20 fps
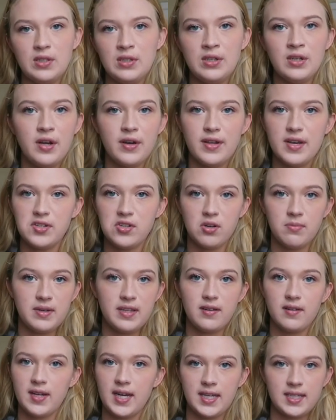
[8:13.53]
you know, they told
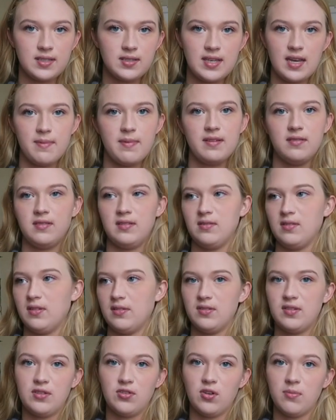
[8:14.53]
me they're like, stay, but you
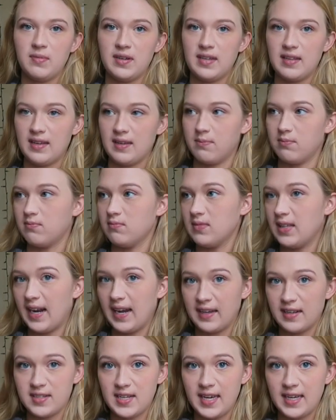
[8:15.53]
know, they told me they, that
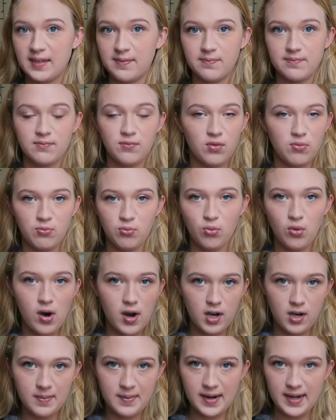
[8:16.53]
I could take a
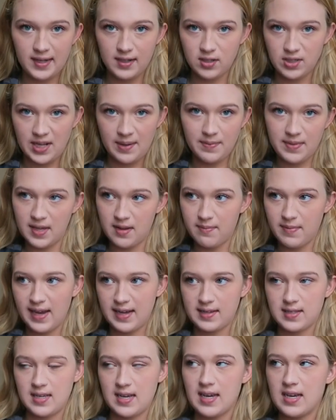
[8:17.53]
water break or something
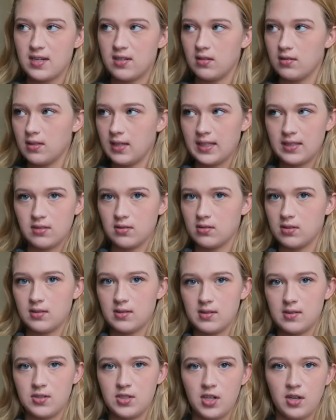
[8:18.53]
backstage or like
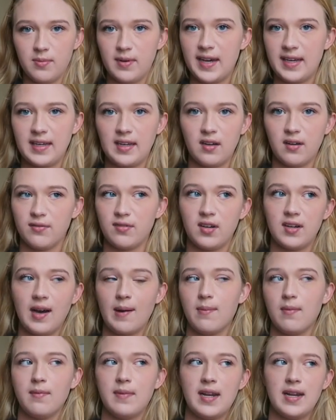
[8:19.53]
just chill back here for a
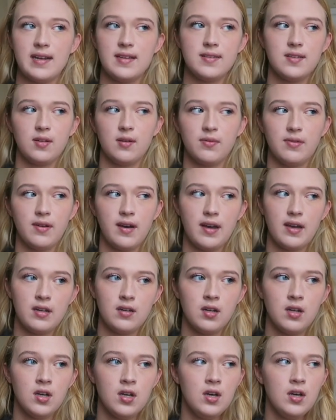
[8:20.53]
couple minutes, you're
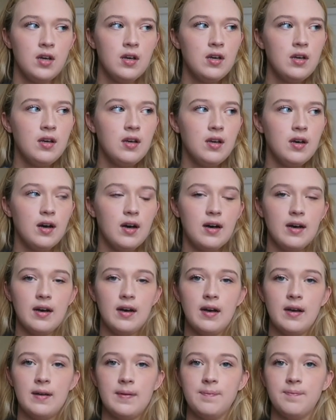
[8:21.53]
fine.
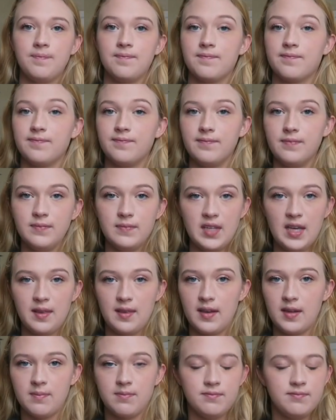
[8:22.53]
Um,
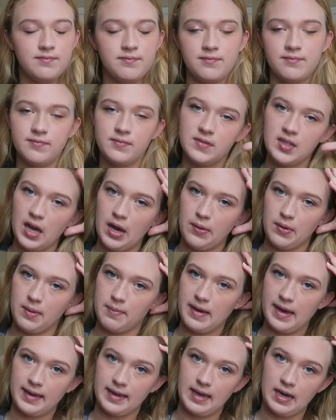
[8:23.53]
and then I
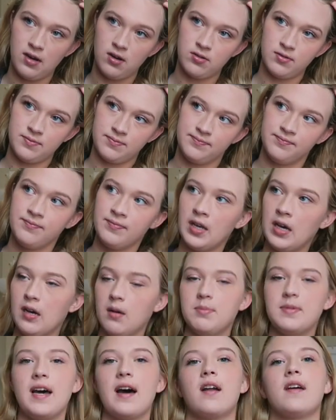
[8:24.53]
went back out and
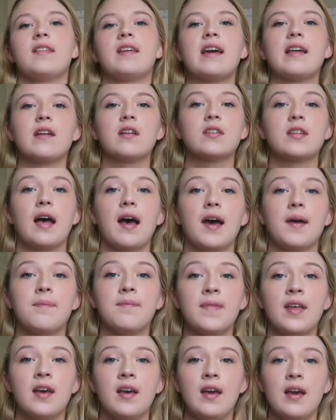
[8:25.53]
helped out on the other
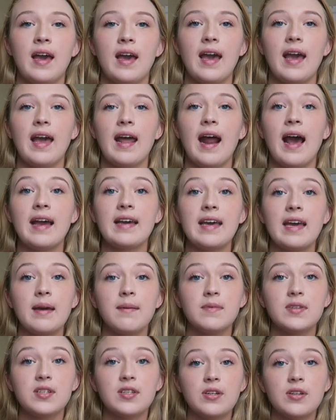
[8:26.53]
side. And I
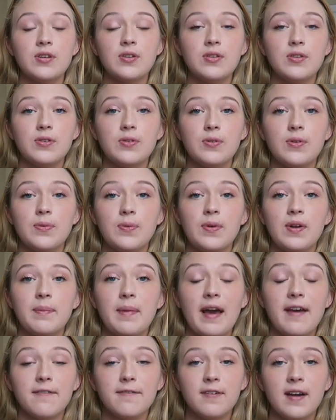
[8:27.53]
came to, one of
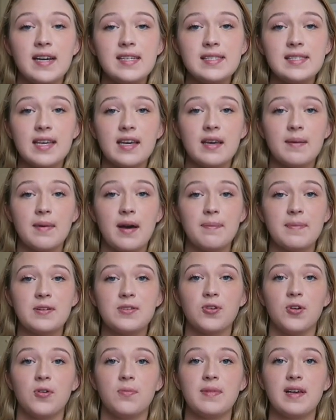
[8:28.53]
my friends came up
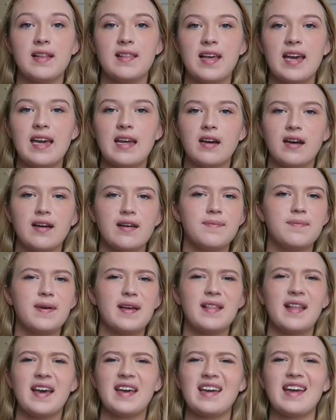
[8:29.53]
and told me later, it'd
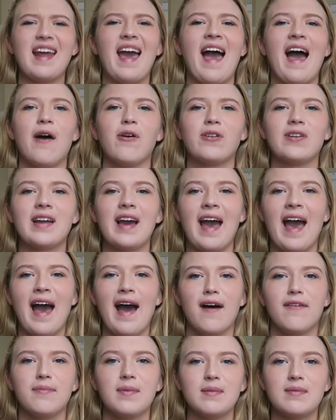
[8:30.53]
been like an hour and a
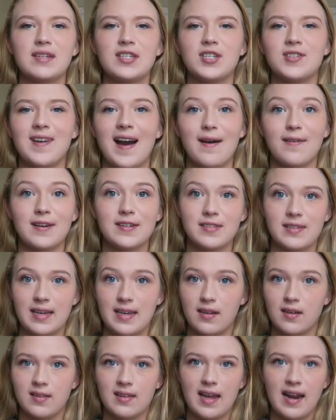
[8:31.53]
half, maybe two hours
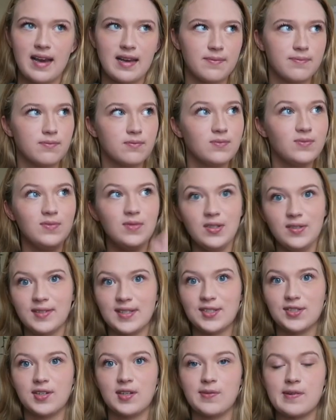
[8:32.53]
later that I
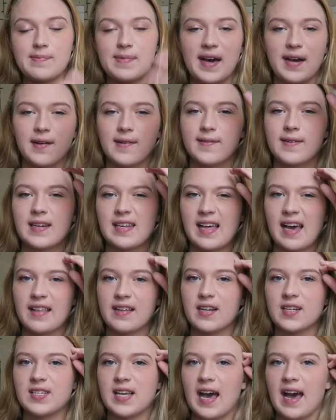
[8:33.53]
eventually went back over to the
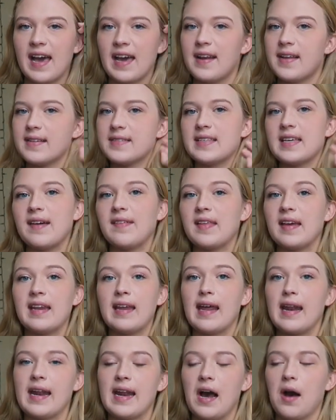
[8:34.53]
other side to see if they
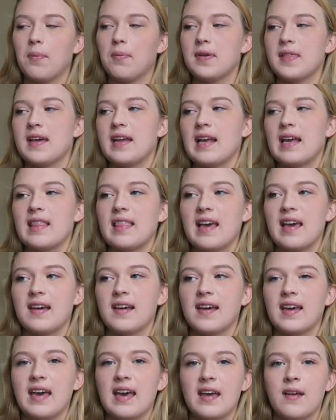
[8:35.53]
needed help with
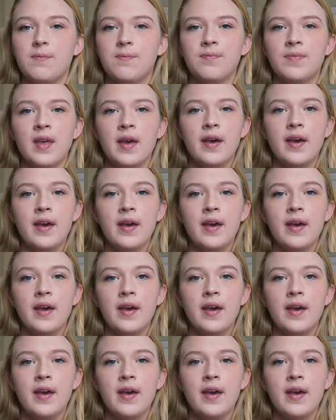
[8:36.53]
anything again.